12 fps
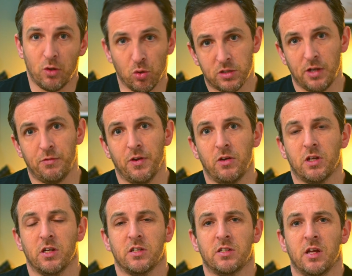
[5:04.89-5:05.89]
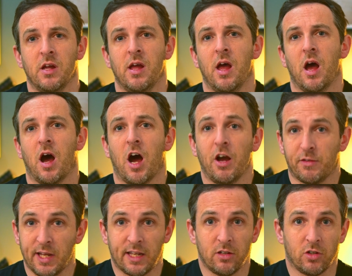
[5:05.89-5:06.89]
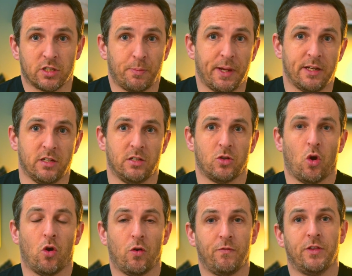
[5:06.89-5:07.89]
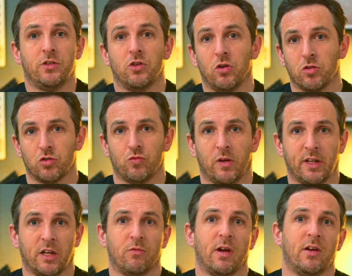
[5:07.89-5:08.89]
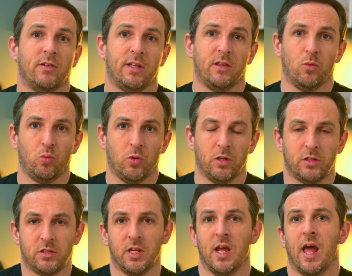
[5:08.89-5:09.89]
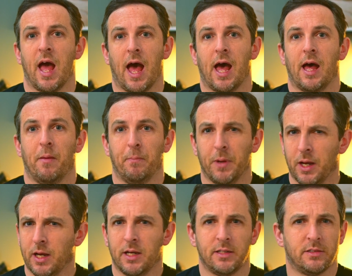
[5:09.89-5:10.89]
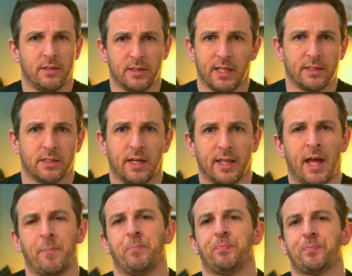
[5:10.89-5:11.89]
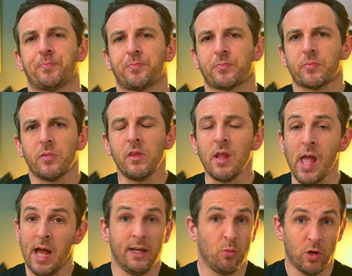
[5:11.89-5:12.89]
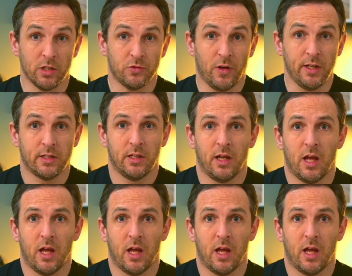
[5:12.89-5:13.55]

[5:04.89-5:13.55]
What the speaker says: the autofocus. I've taken lots of pictures of the dogs running around in the woods, birds and things like that, and it works fine.